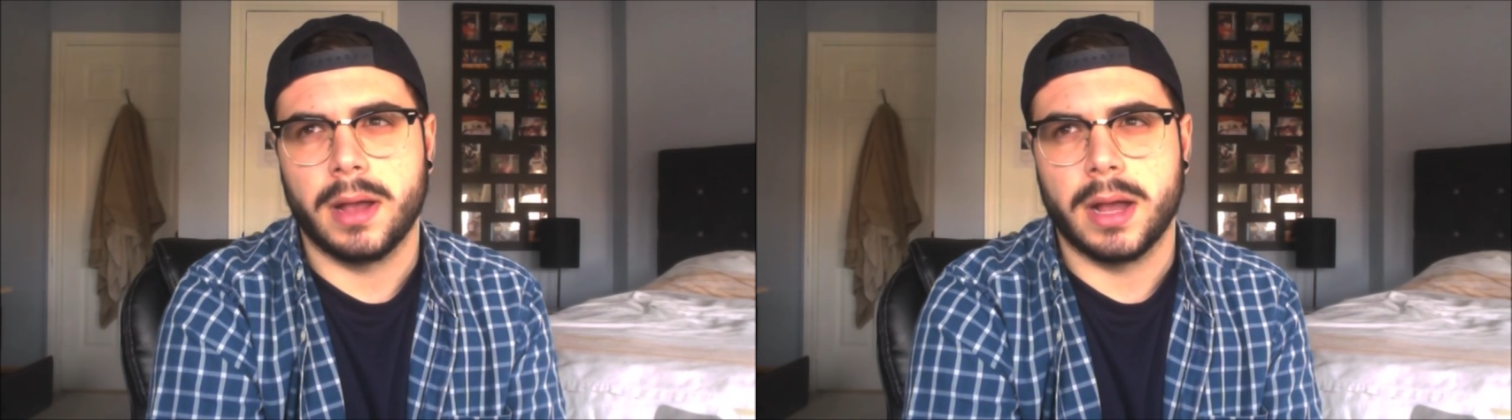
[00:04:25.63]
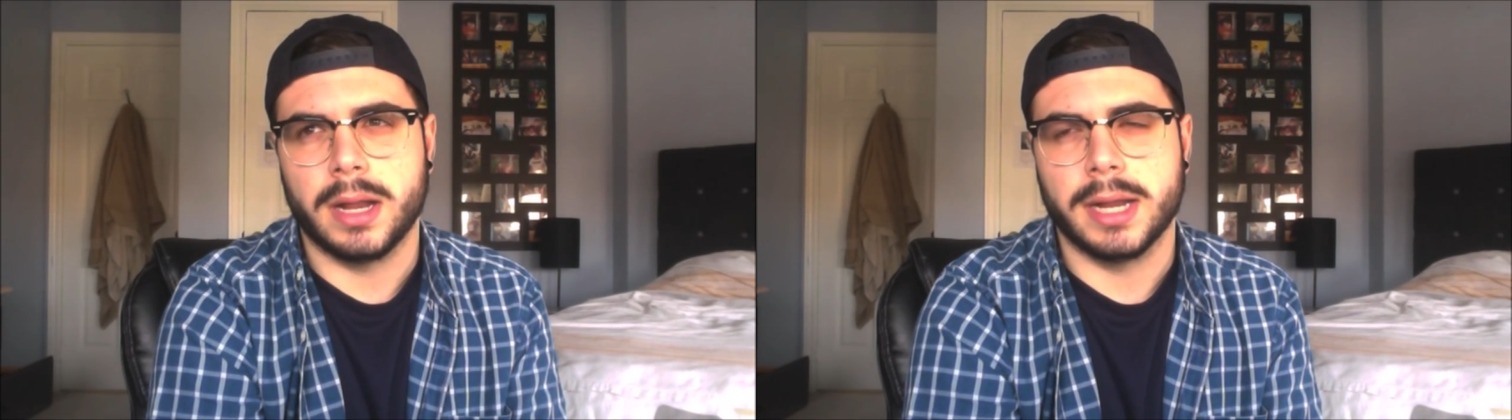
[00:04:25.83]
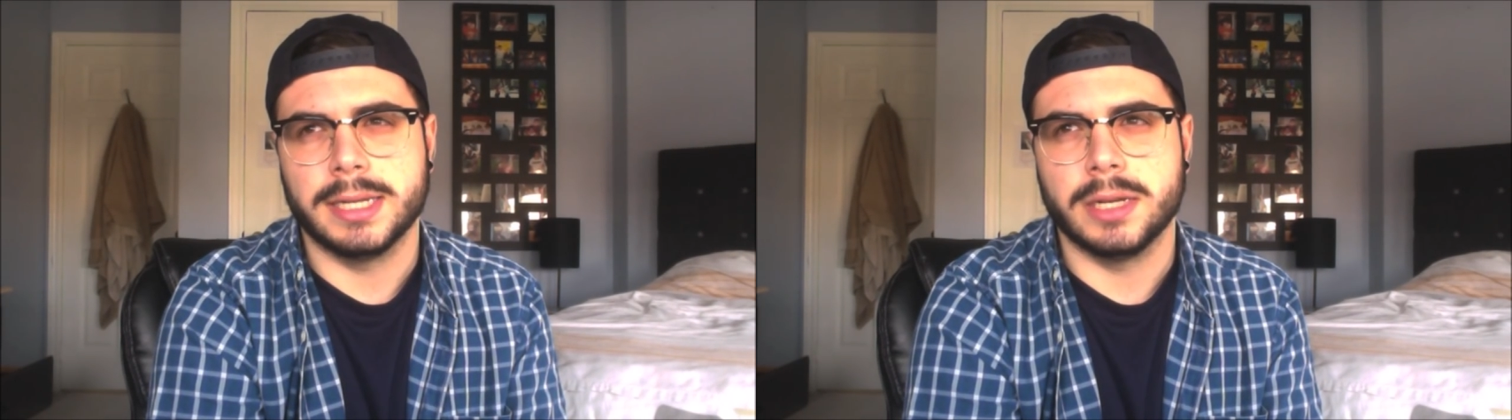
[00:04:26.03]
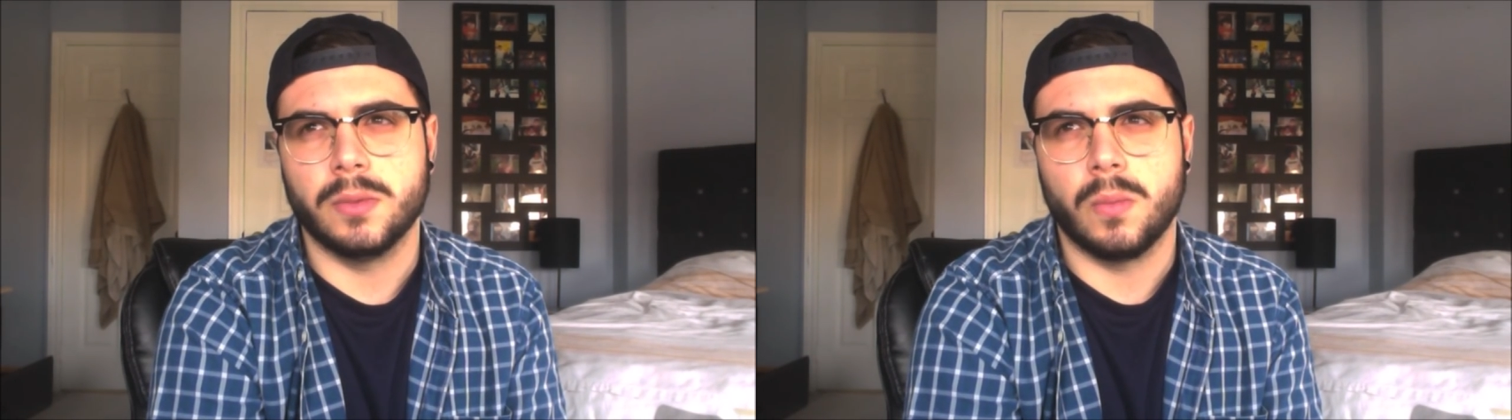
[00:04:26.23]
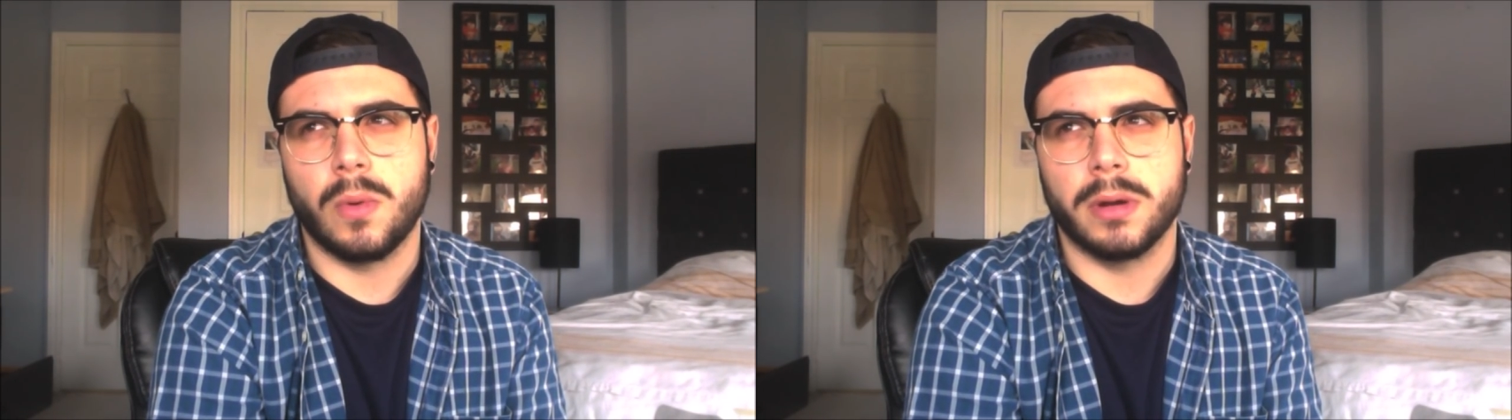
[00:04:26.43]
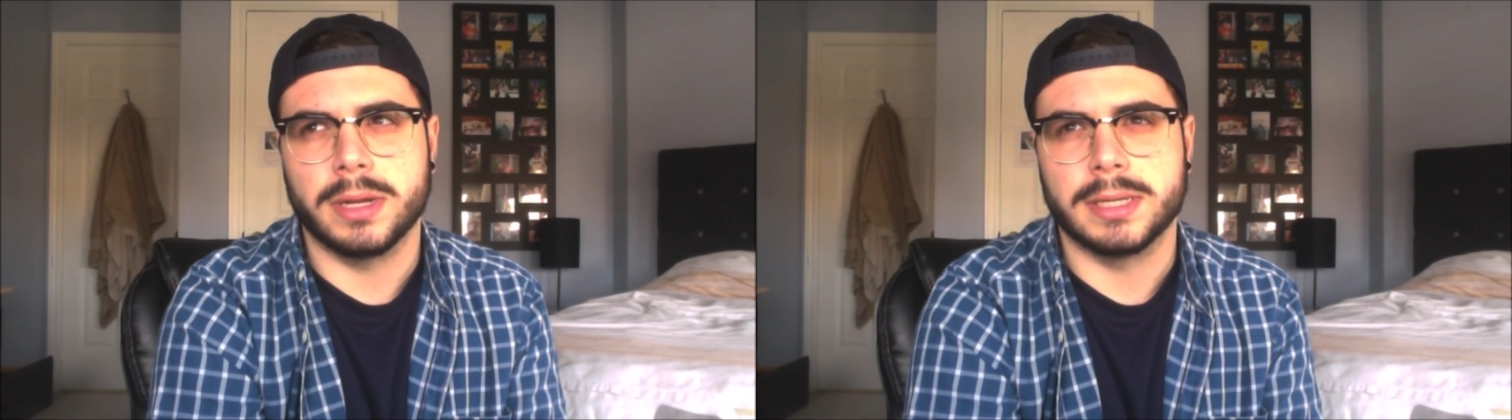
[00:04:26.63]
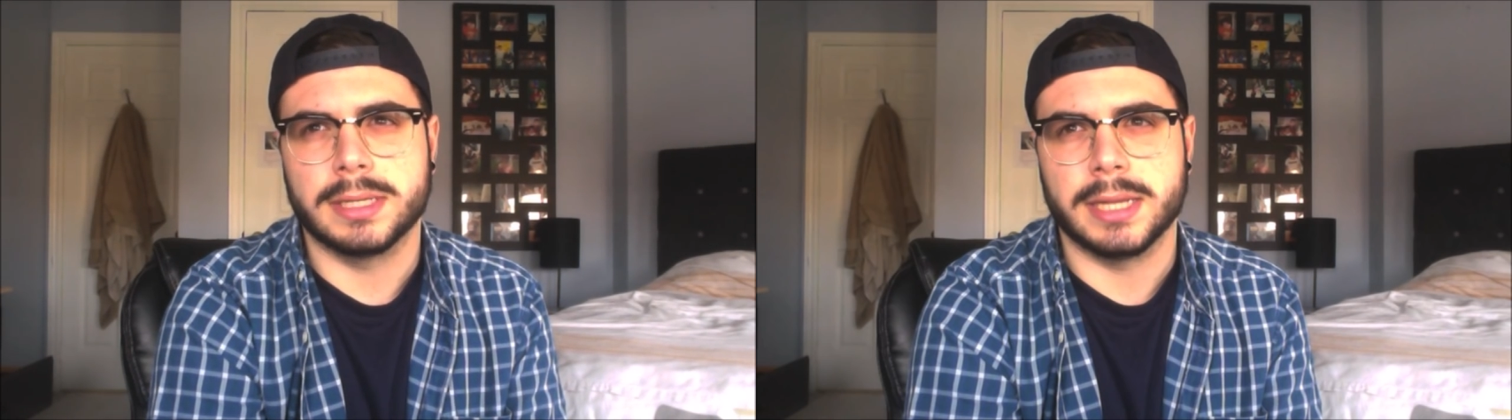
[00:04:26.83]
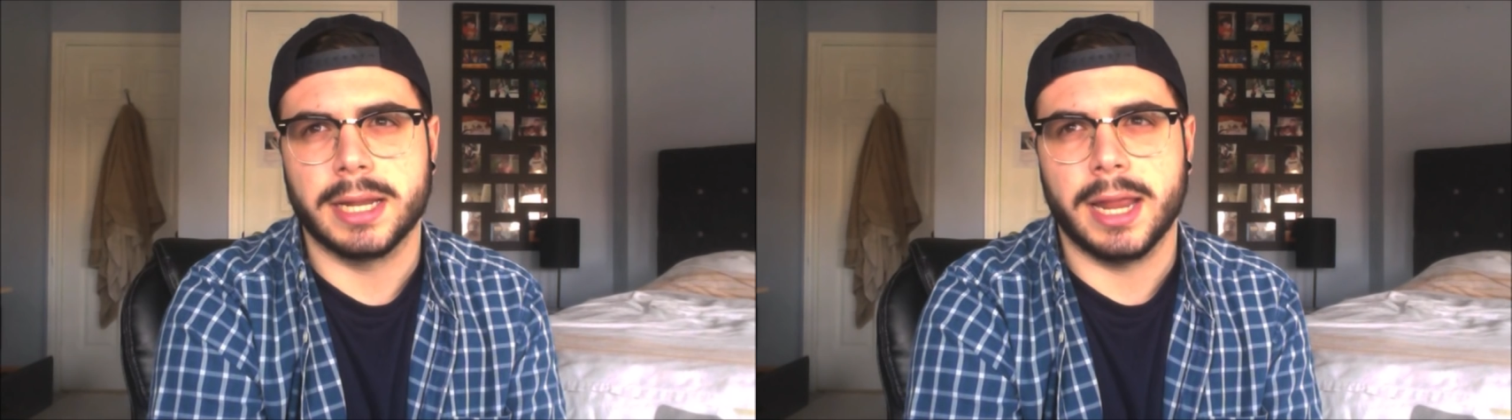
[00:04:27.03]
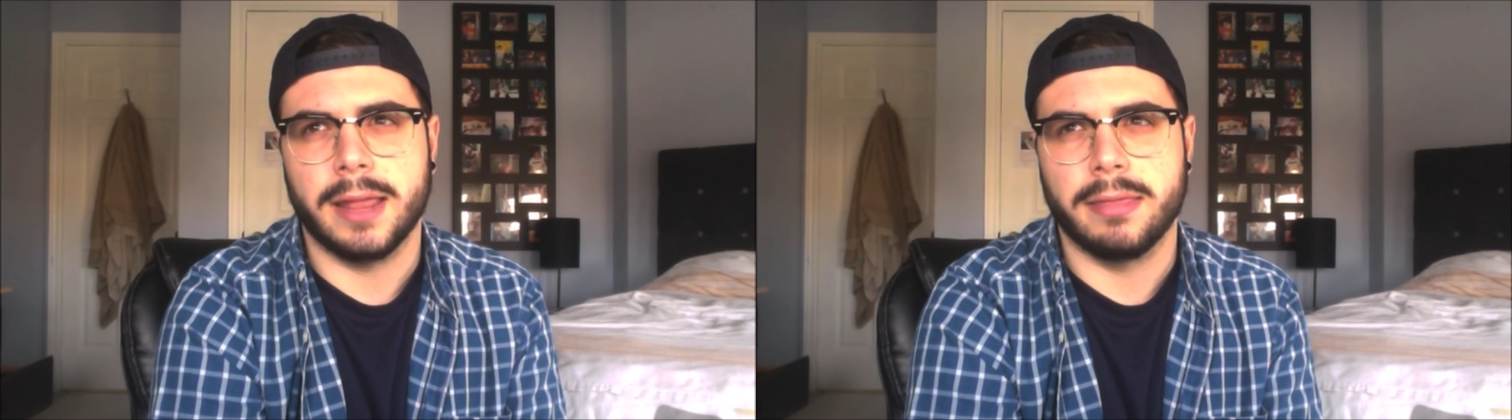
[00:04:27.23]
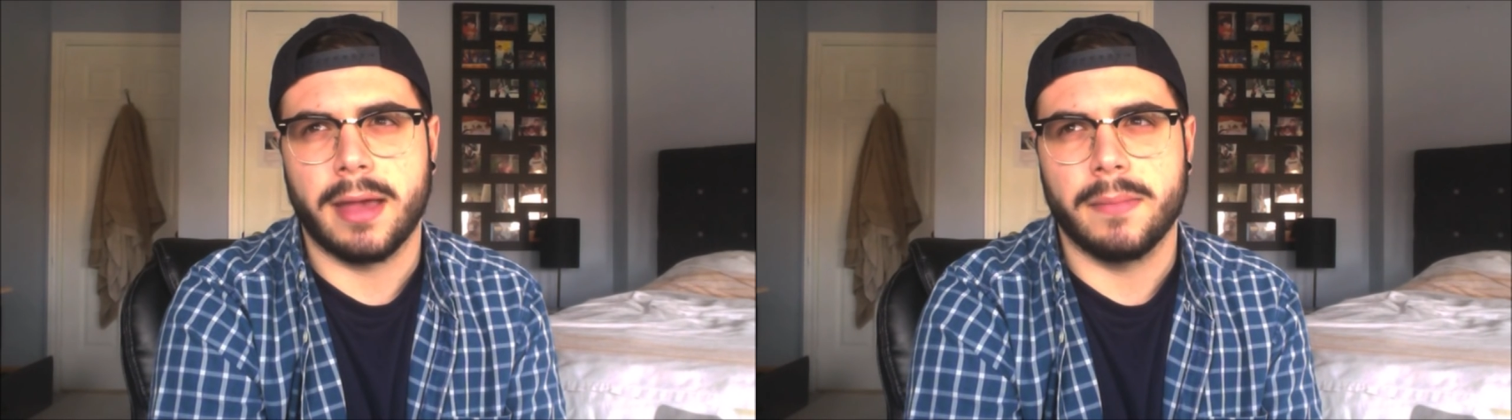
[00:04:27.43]
And I didn't want to sit
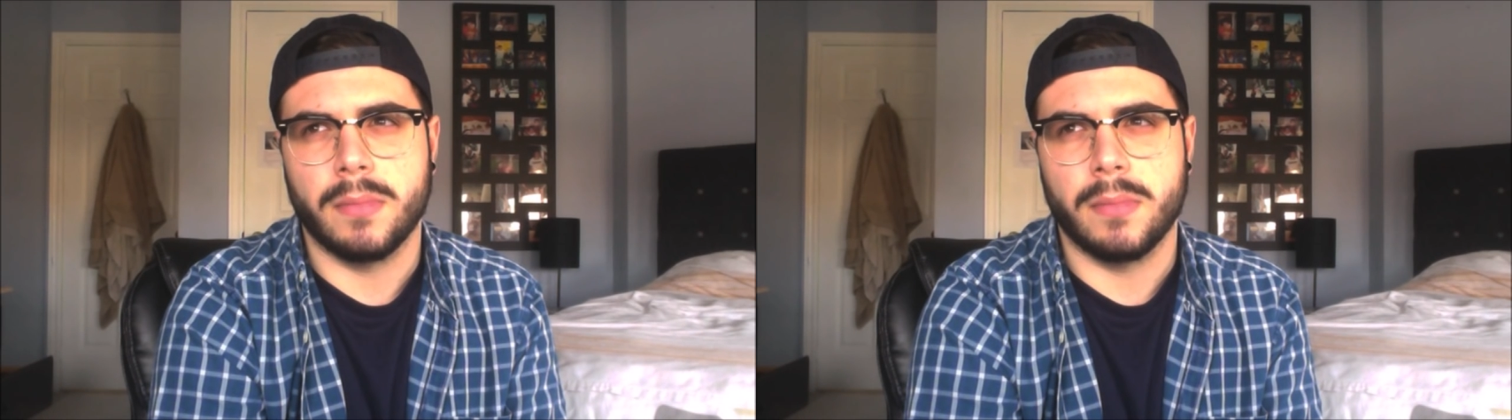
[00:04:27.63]
in that